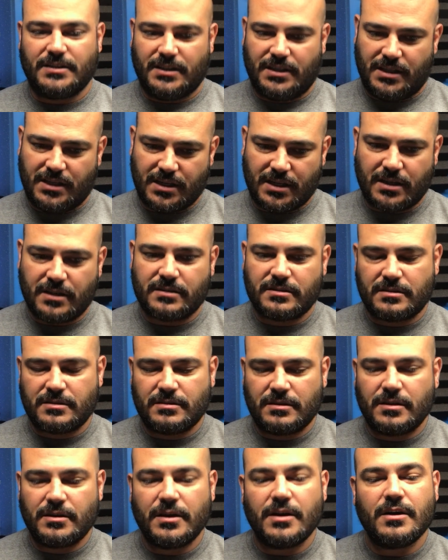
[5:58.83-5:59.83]
"Yes."
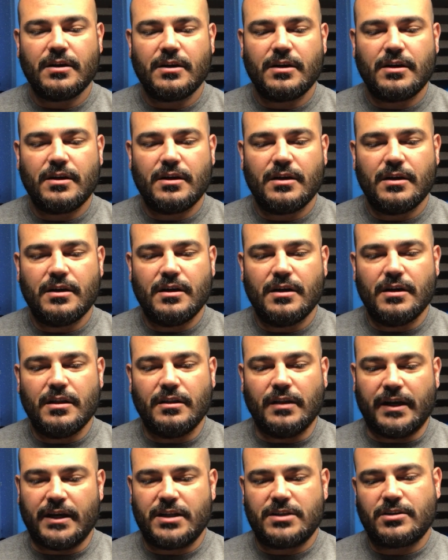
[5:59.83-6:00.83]

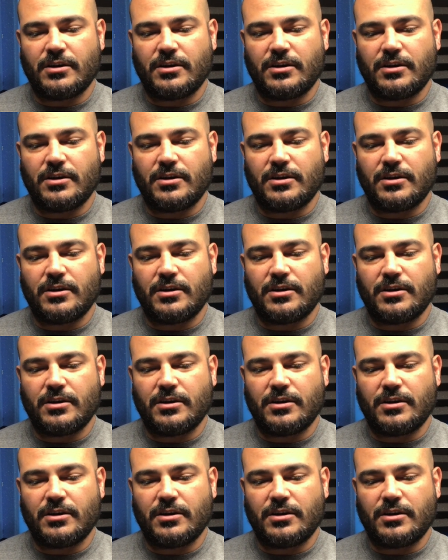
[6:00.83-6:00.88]
Lenny